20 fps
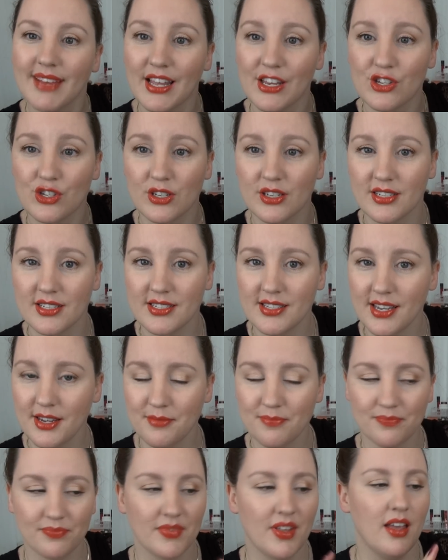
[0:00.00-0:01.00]
as you can see.
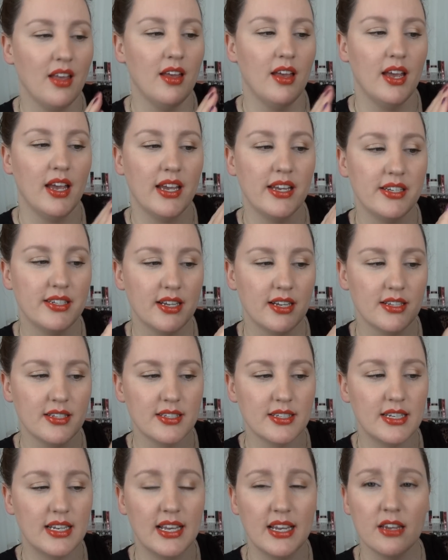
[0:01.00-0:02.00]
It
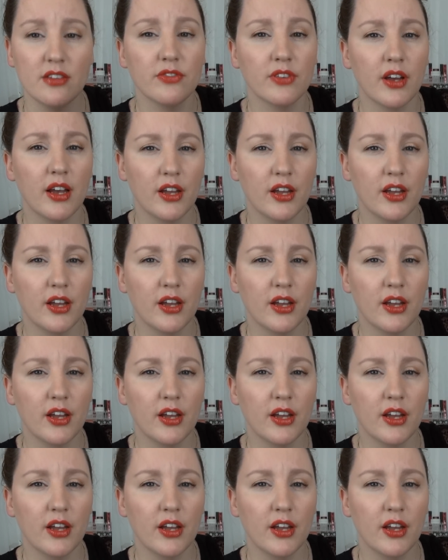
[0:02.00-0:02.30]
does leave